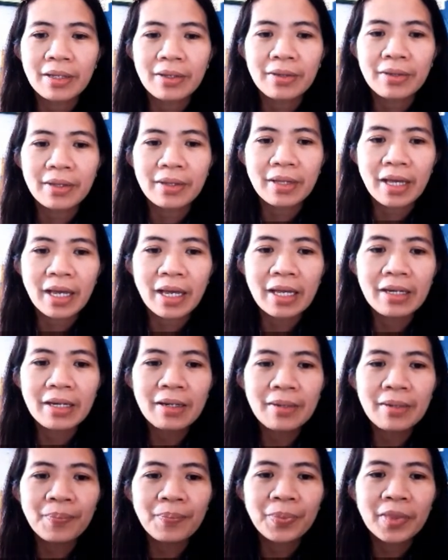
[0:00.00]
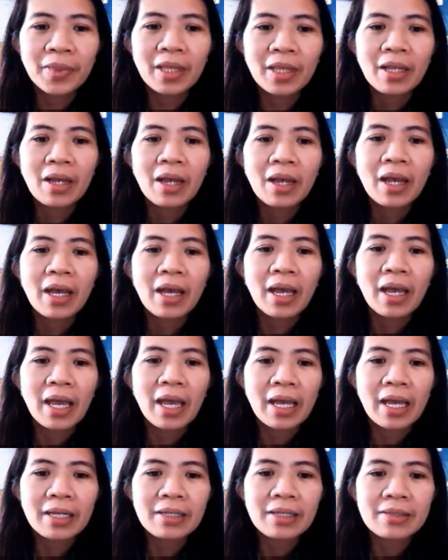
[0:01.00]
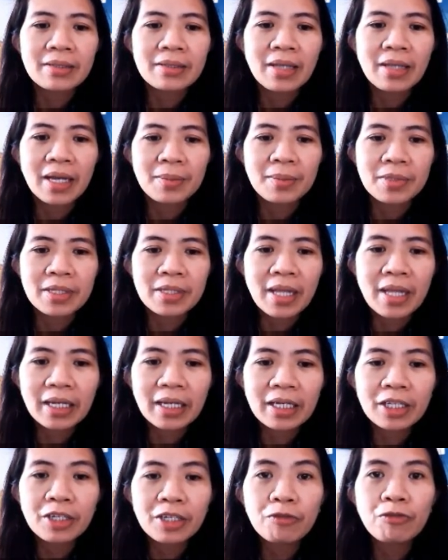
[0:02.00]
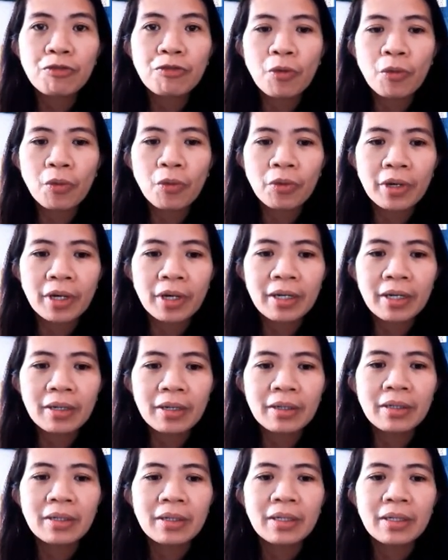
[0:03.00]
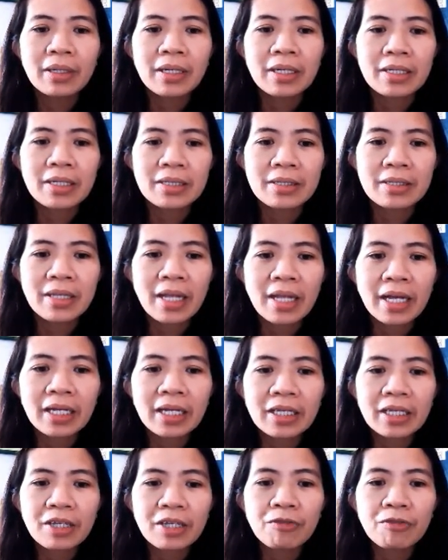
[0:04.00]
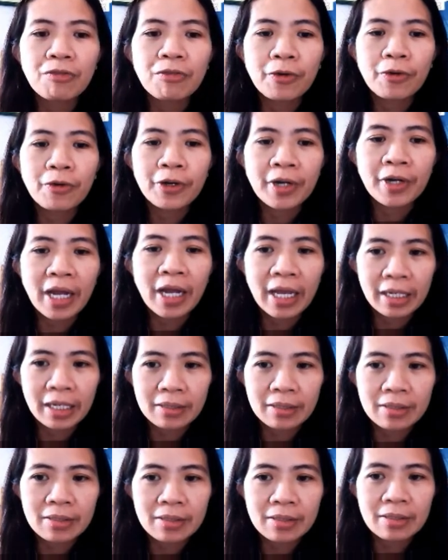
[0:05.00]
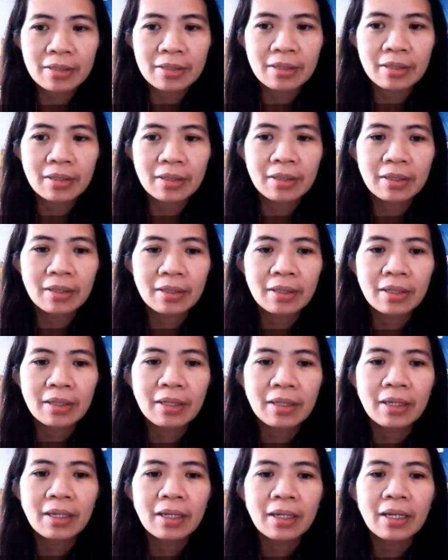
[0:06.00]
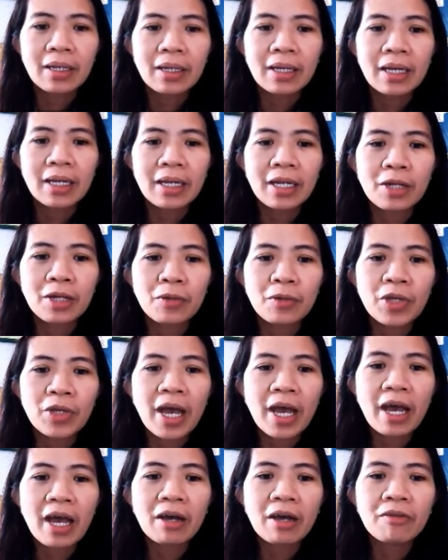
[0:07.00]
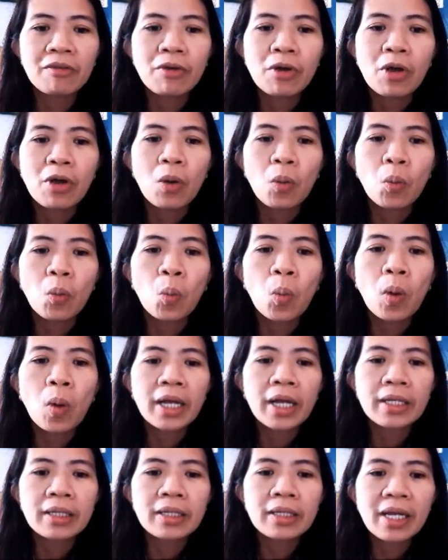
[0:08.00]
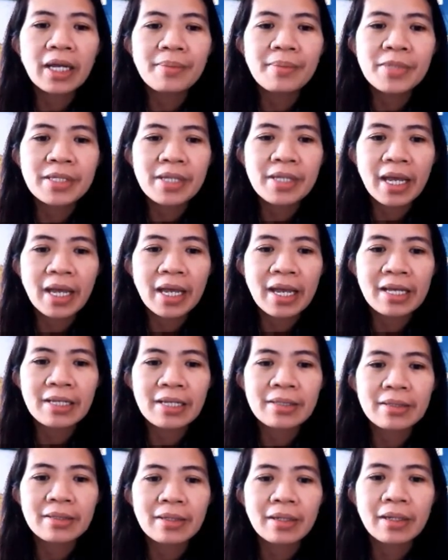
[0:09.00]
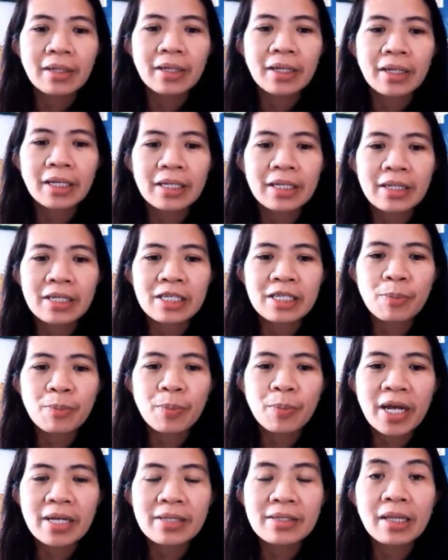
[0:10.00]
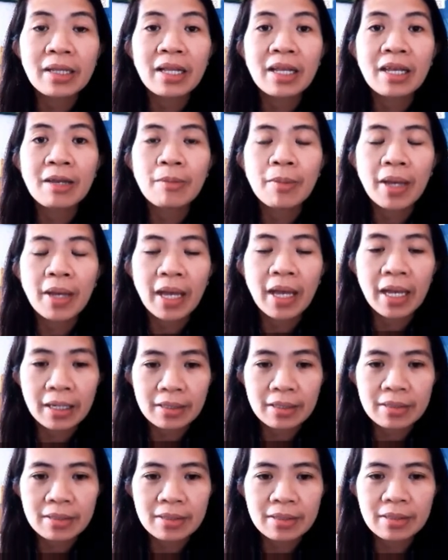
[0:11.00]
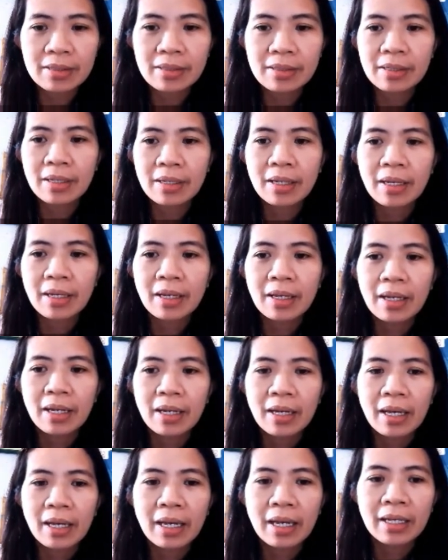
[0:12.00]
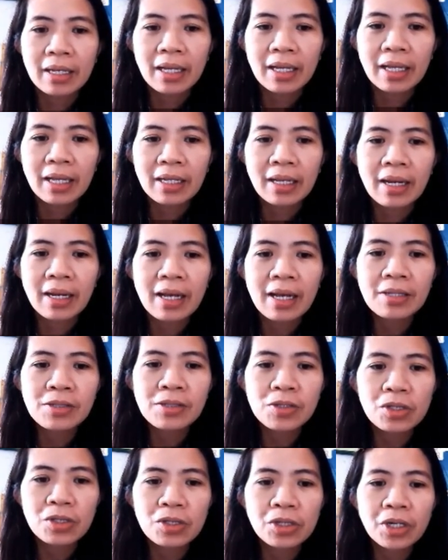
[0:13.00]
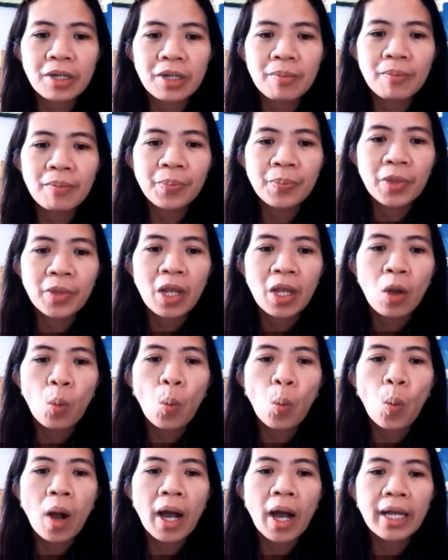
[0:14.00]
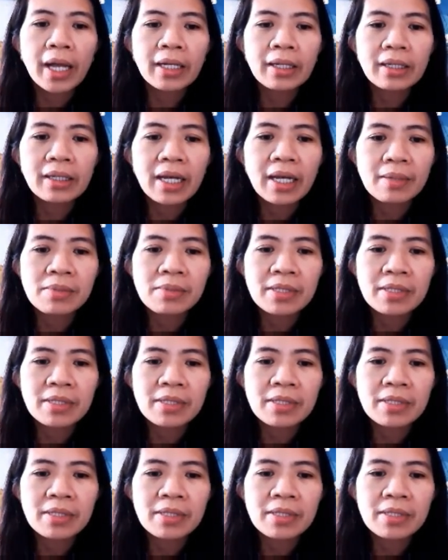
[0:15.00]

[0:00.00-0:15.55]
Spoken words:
Then x times negative 4 is negative 4x. And then we have 1 times x, it is positive x. And then the last term, 1 times